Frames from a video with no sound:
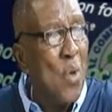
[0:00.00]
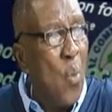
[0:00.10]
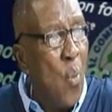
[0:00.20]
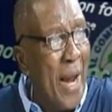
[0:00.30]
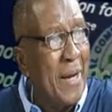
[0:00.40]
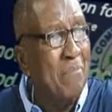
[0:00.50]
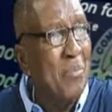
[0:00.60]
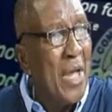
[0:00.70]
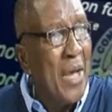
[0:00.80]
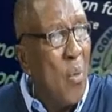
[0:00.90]
when
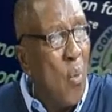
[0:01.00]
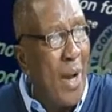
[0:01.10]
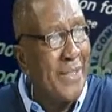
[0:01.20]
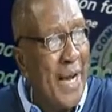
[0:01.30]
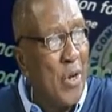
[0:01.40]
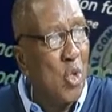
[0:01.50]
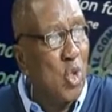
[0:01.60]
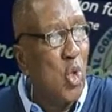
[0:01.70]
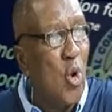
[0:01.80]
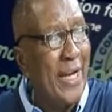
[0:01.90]
water don't
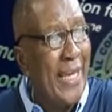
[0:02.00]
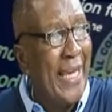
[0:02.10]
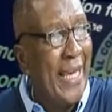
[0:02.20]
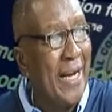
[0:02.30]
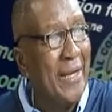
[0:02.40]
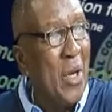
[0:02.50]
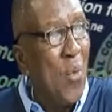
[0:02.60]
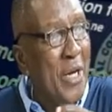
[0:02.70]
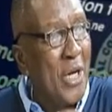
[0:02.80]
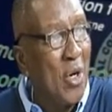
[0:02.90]
soak the hill
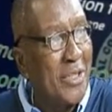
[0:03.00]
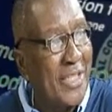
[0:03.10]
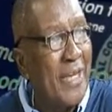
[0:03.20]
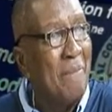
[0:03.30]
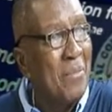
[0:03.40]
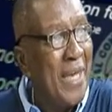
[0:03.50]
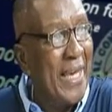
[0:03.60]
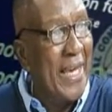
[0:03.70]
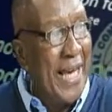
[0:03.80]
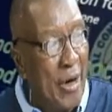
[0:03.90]
with the dirty, it
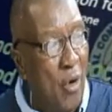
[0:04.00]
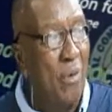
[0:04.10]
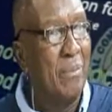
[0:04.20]
can cut on.